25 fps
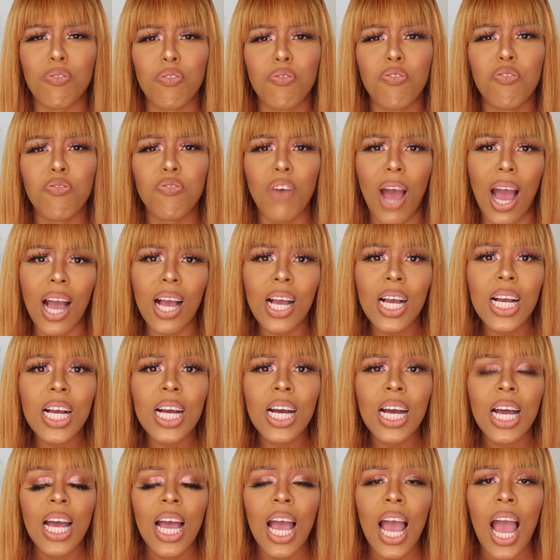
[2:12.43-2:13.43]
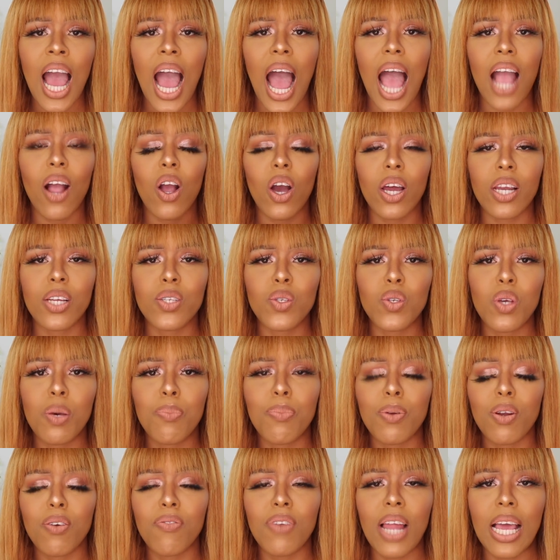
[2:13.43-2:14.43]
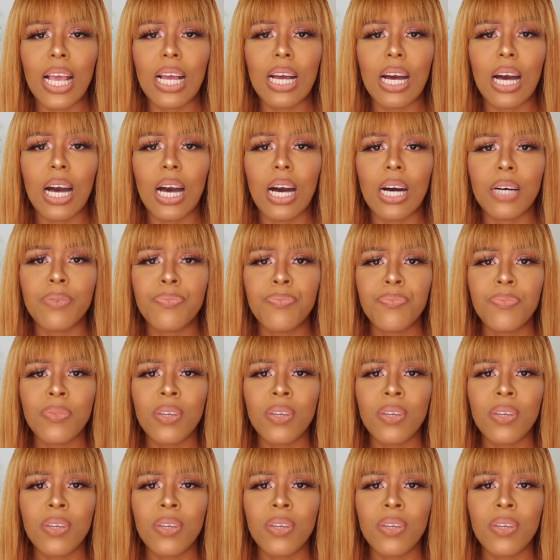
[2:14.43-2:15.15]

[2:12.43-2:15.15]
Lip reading: funk. I got into a bit of like a